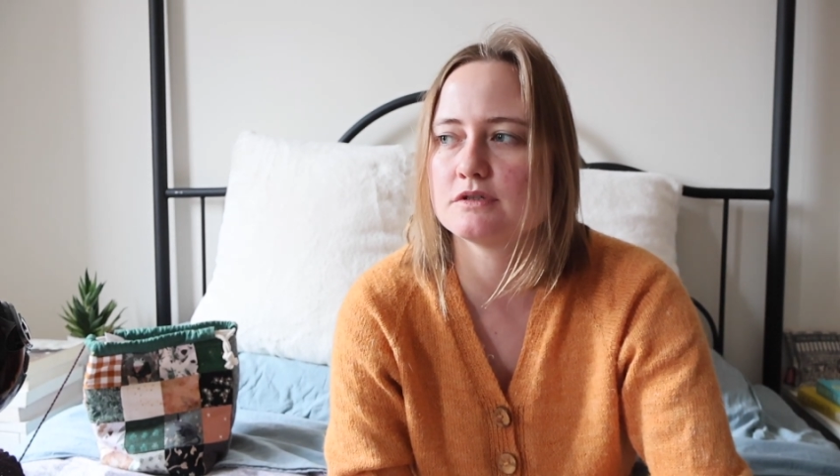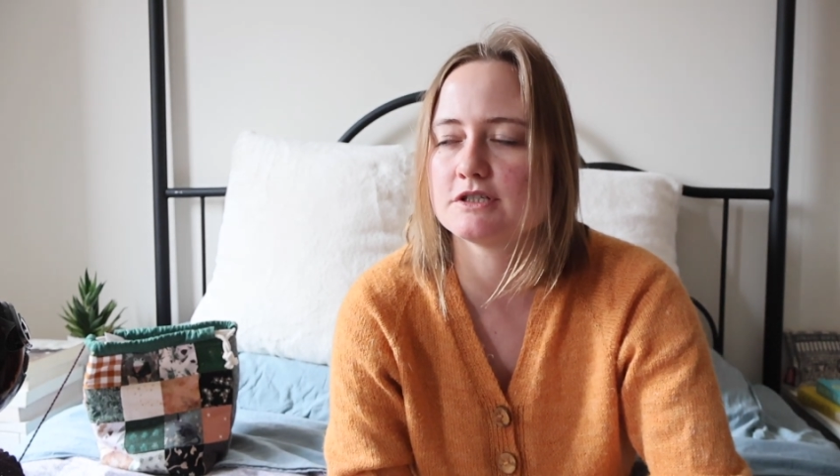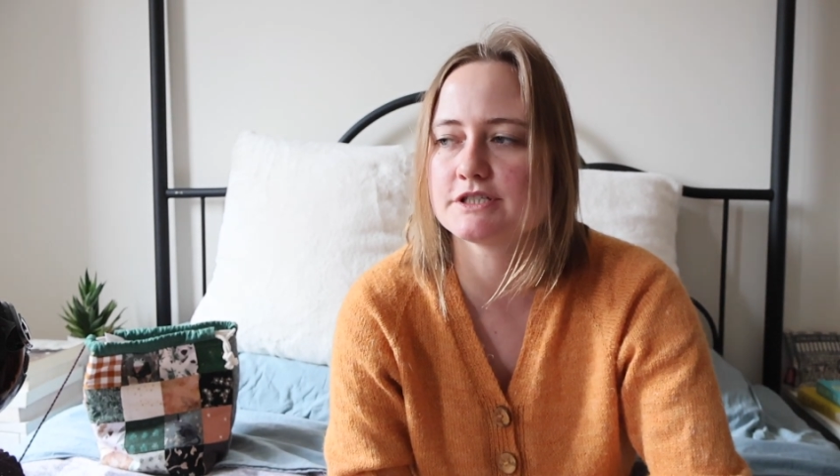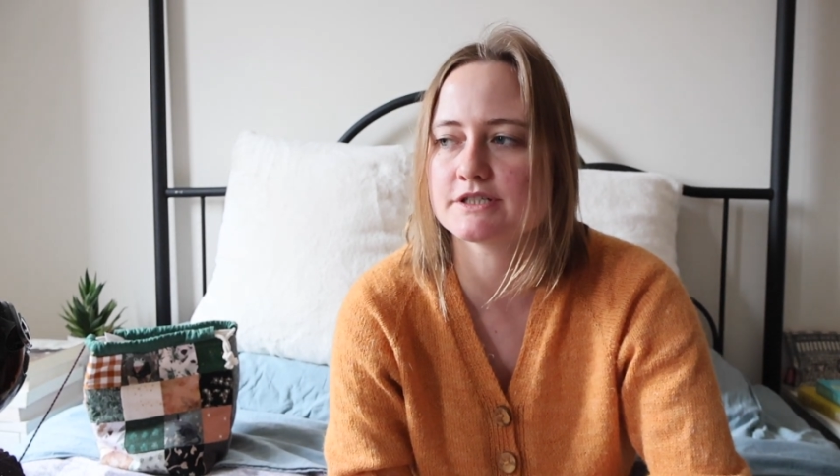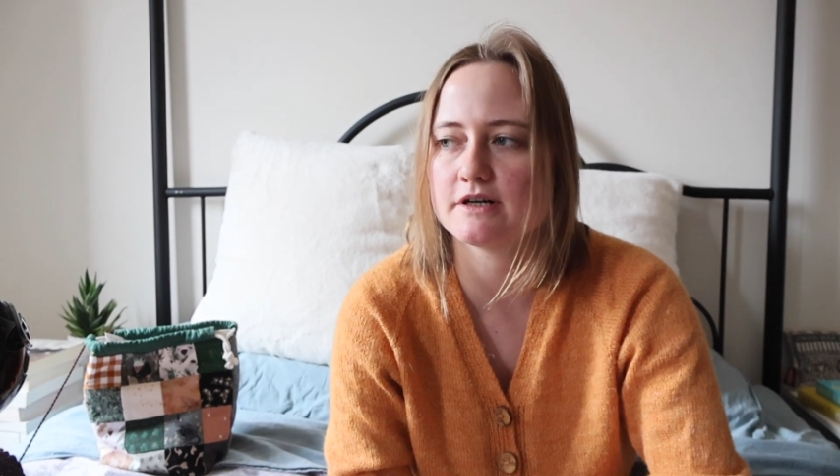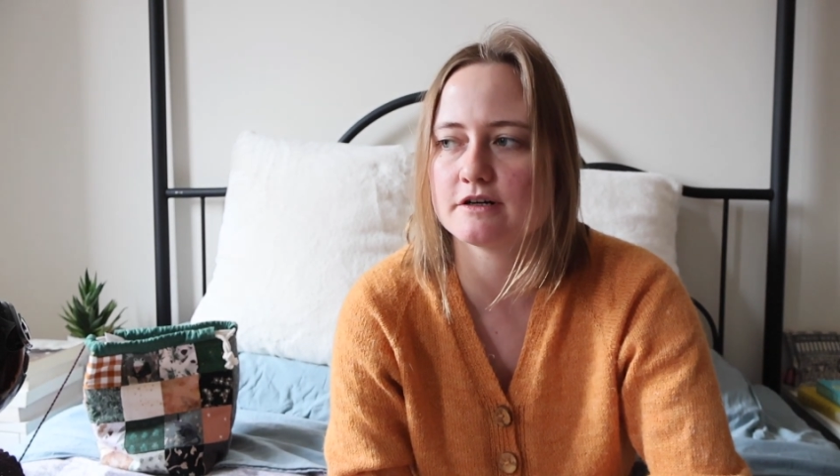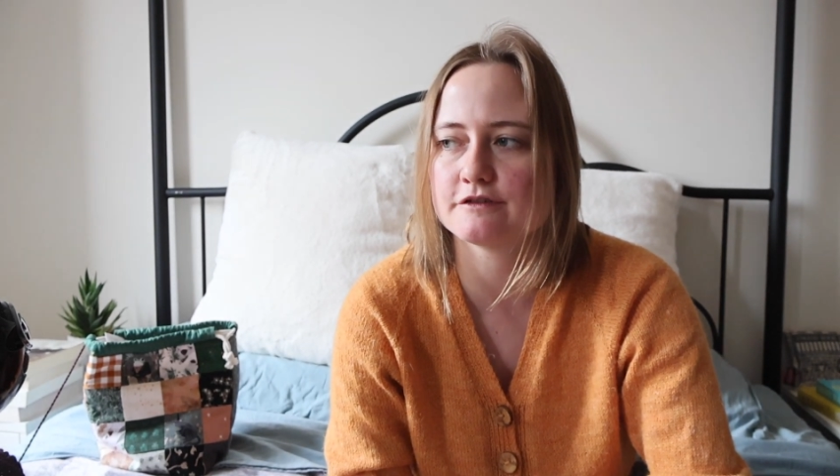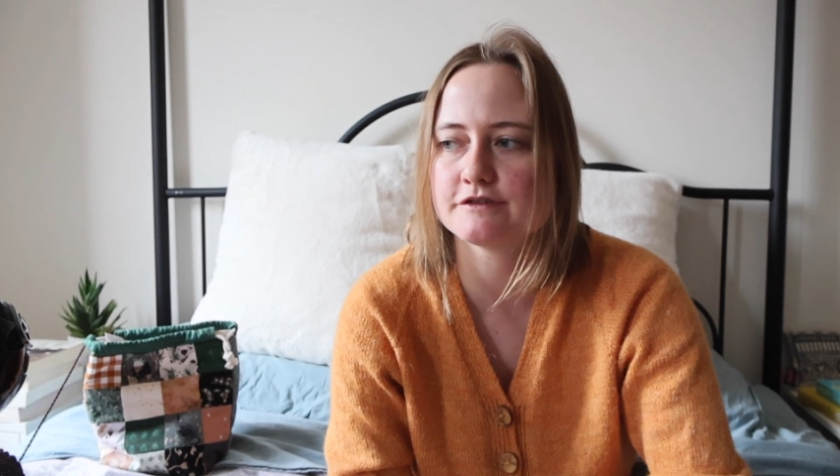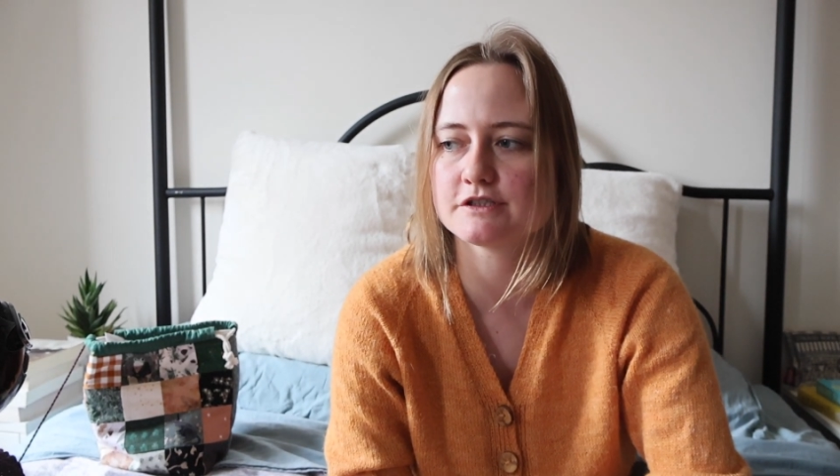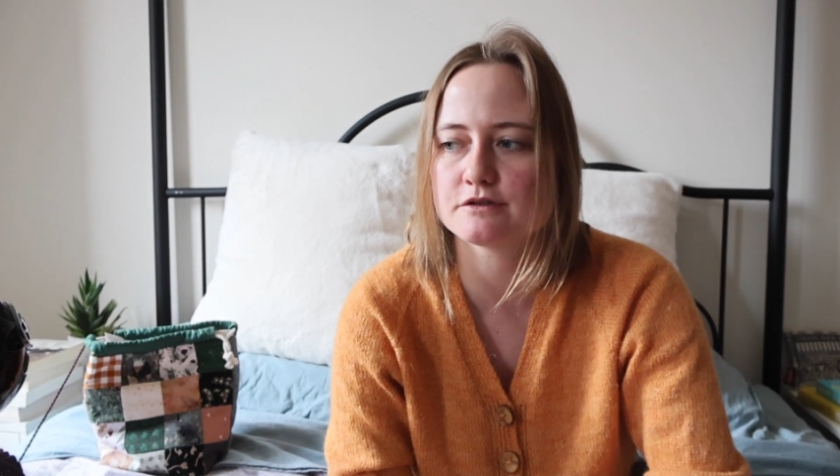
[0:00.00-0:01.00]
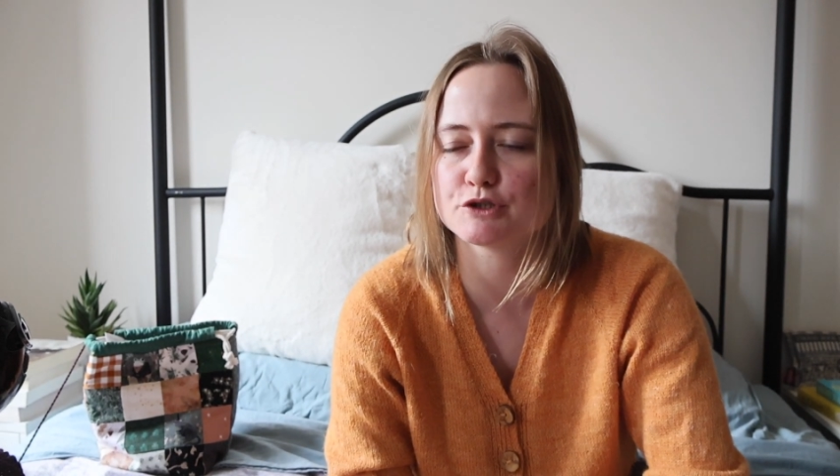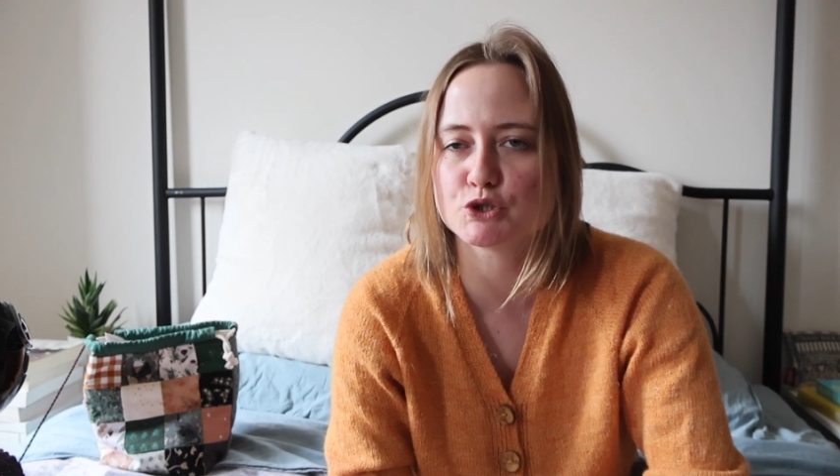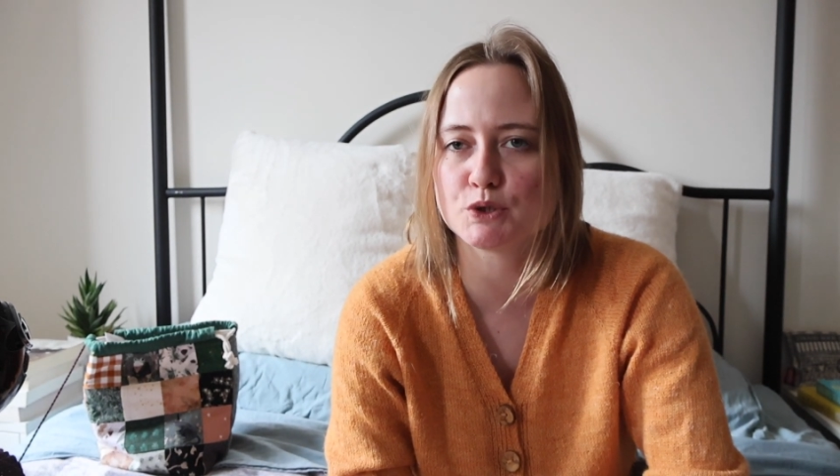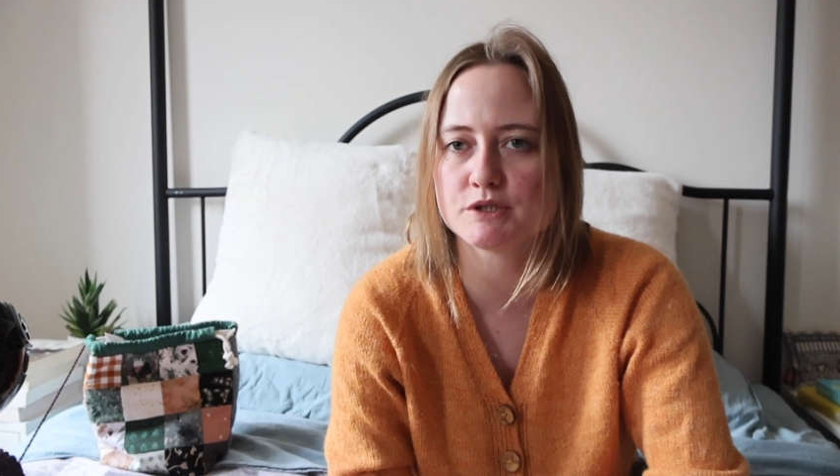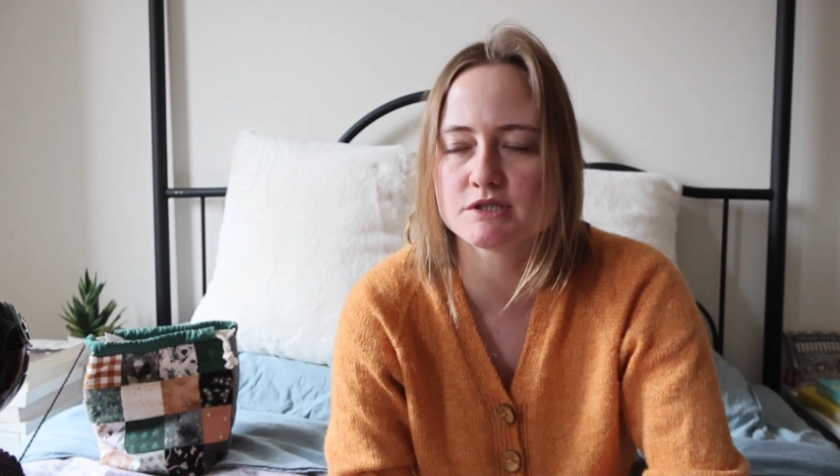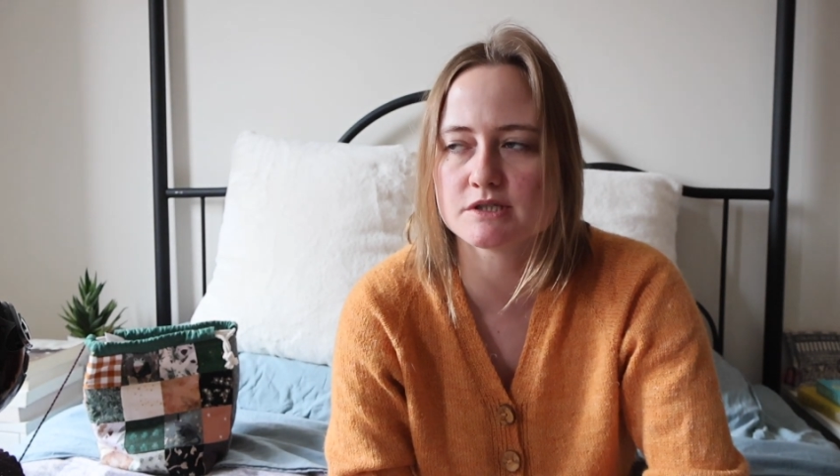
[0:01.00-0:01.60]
scarves or shawls